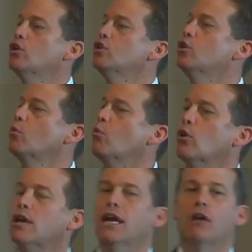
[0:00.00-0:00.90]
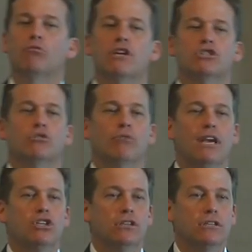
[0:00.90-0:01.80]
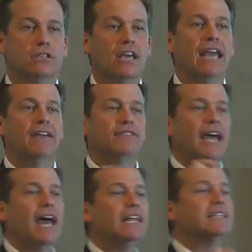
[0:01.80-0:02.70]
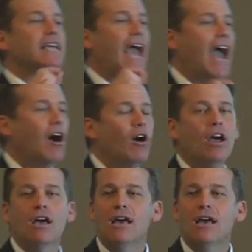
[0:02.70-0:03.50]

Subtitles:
You're working on restorations. If that is out